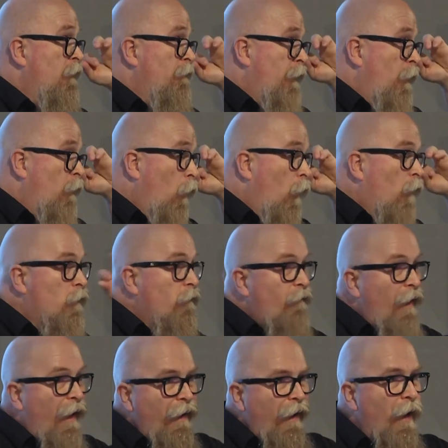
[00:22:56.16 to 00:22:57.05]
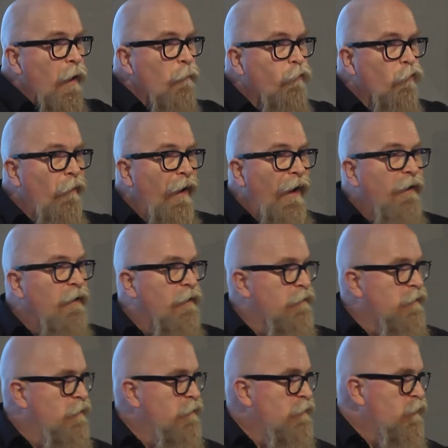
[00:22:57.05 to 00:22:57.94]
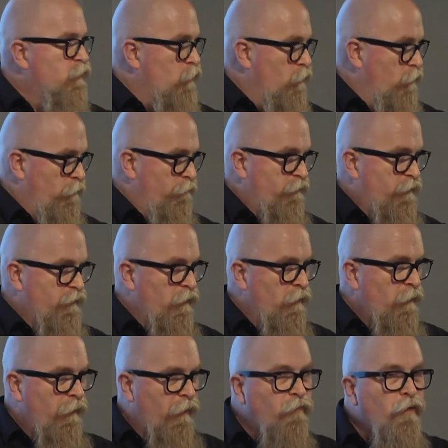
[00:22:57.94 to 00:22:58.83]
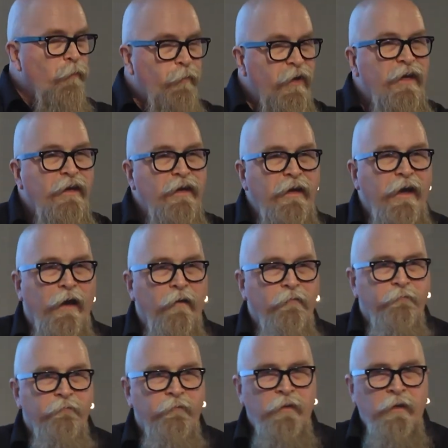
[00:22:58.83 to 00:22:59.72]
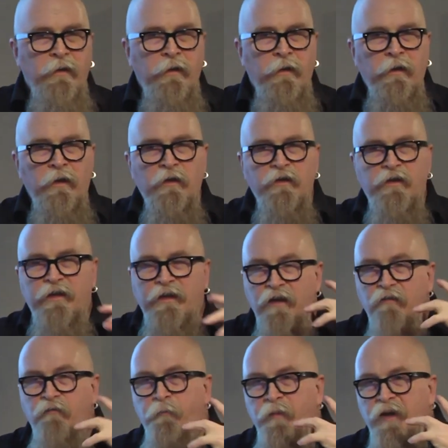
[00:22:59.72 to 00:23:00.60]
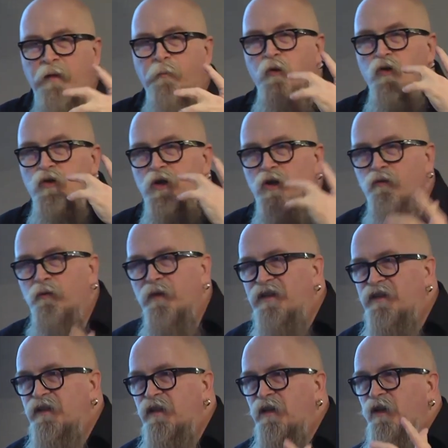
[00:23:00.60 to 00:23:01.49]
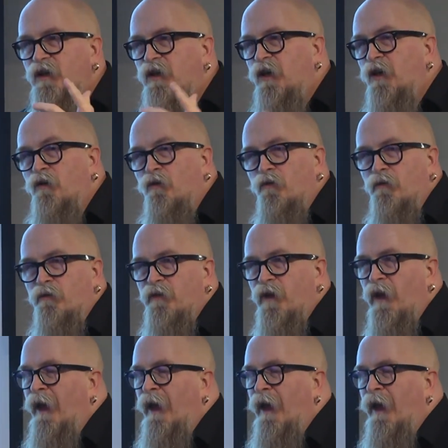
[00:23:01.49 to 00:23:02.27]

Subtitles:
that all of that apparatus serves in the PDF, to give people heuristic cues